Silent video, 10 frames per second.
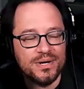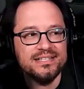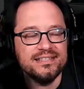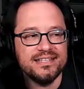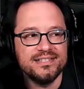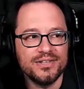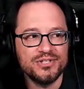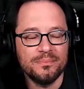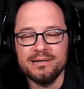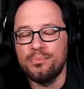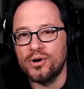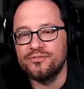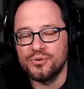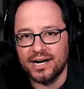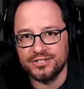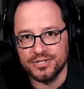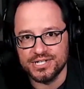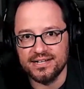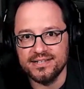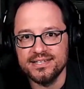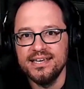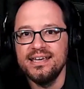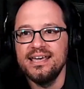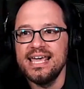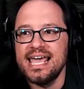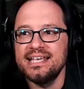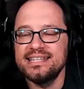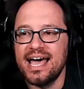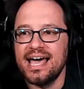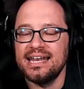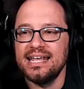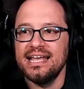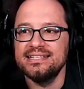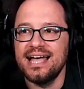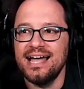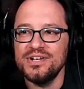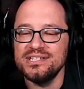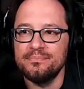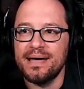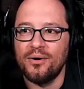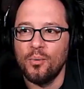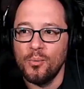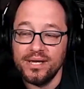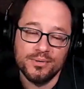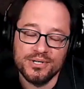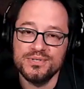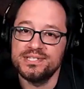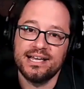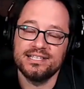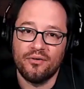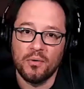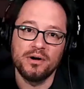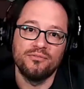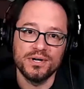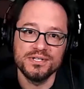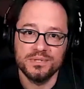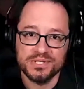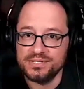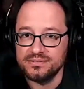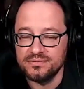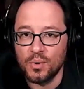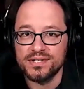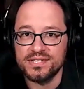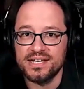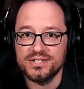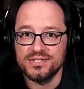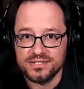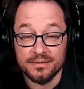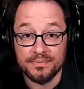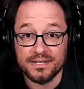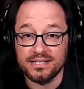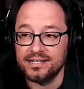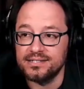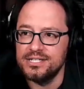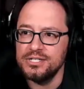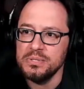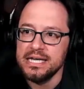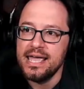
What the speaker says: reason this is on so many board of director agendas is that it's not just about, well, we can reduce the size of our workforce, which organizations typically like to do.